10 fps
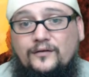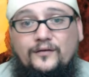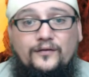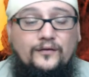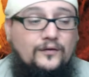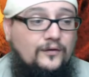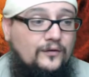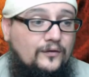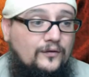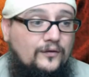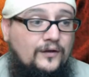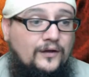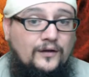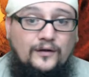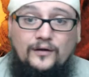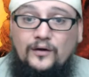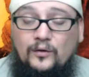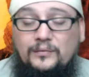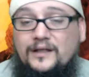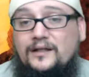you're either in
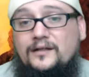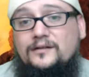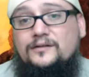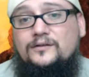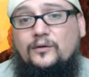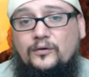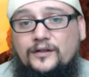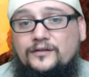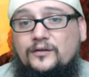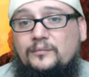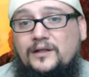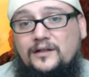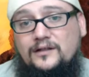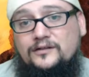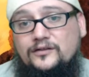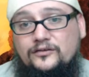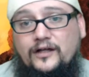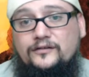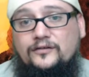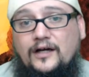obedience or disobedience and
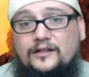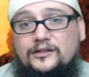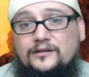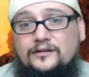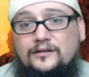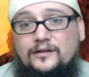transgression